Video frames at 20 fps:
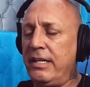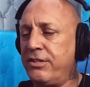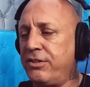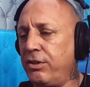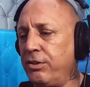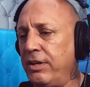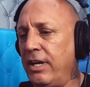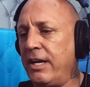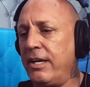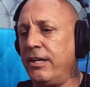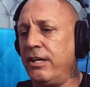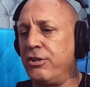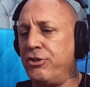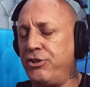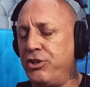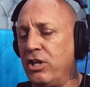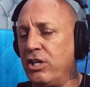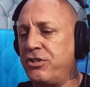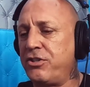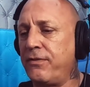needs to go down and
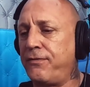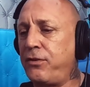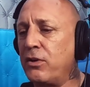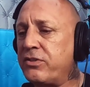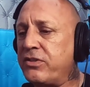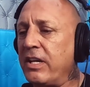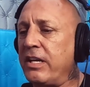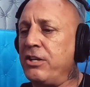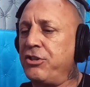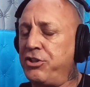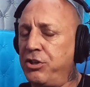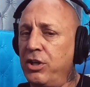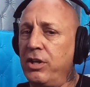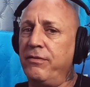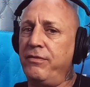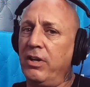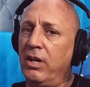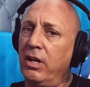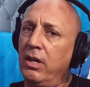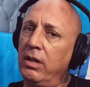adjust. The first thing he should
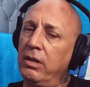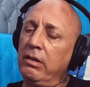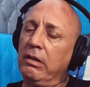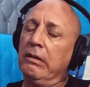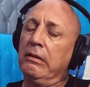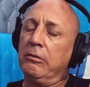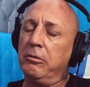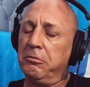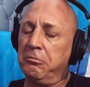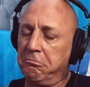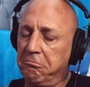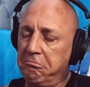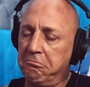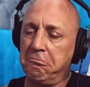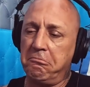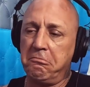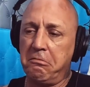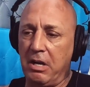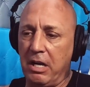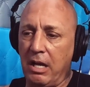have done,
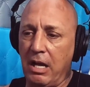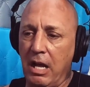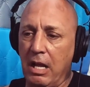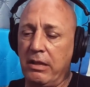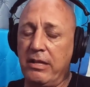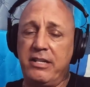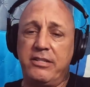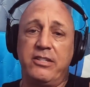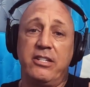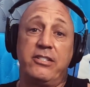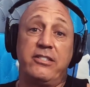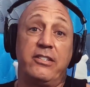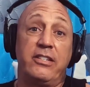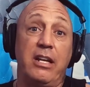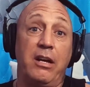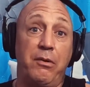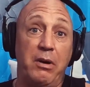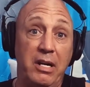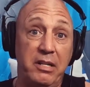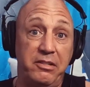at least this is
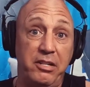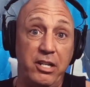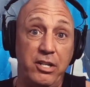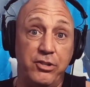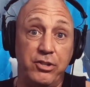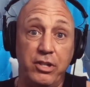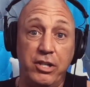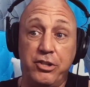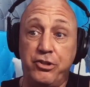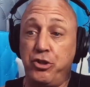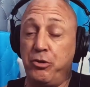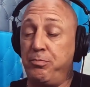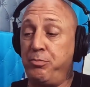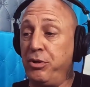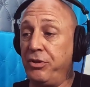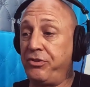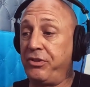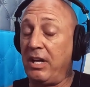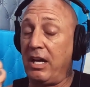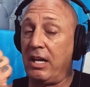how I teach it, is you
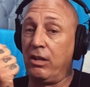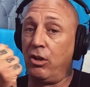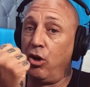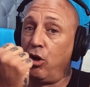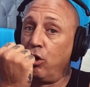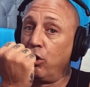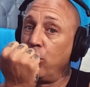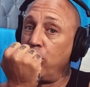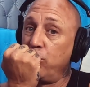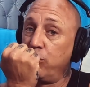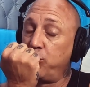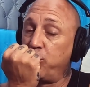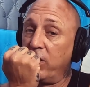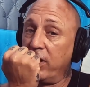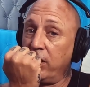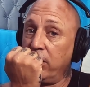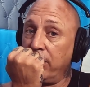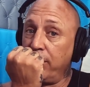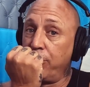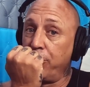put that long hose
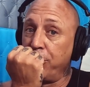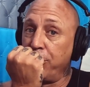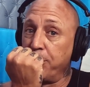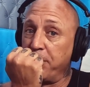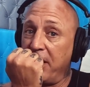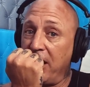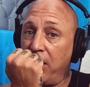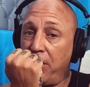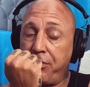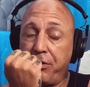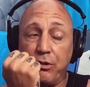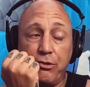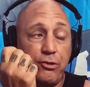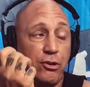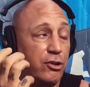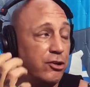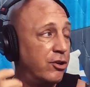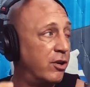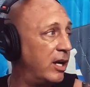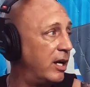regulator in your mouth and
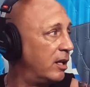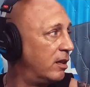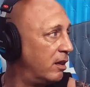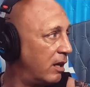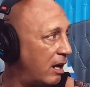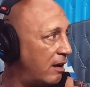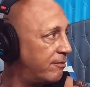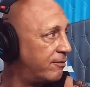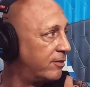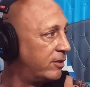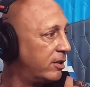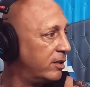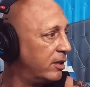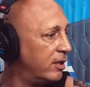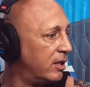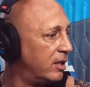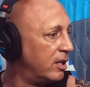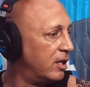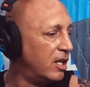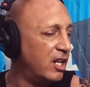turn your head left.
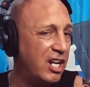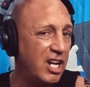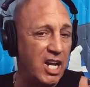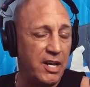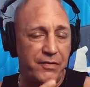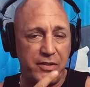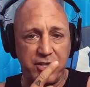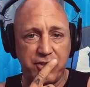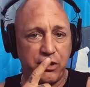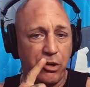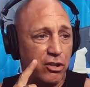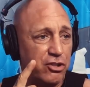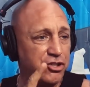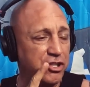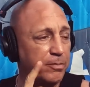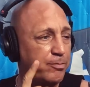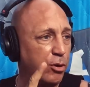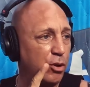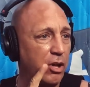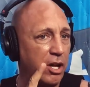If it starts
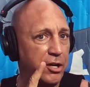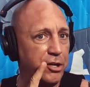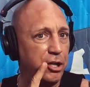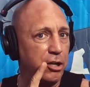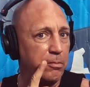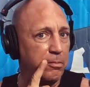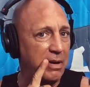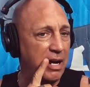to pull out of your